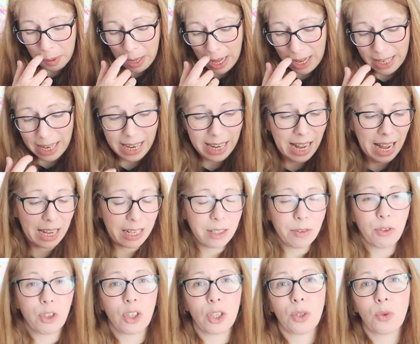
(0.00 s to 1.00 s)
but I
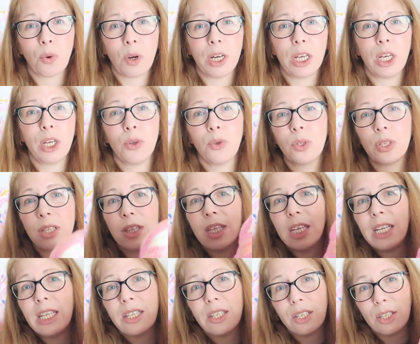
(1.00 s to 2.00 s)
kind of just want to use
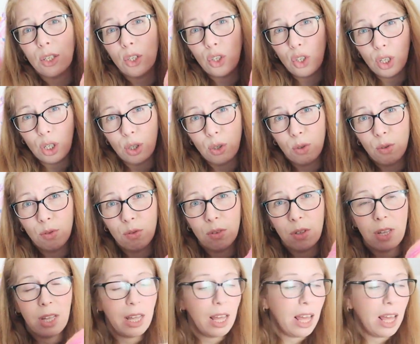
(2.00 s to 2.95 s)
these two,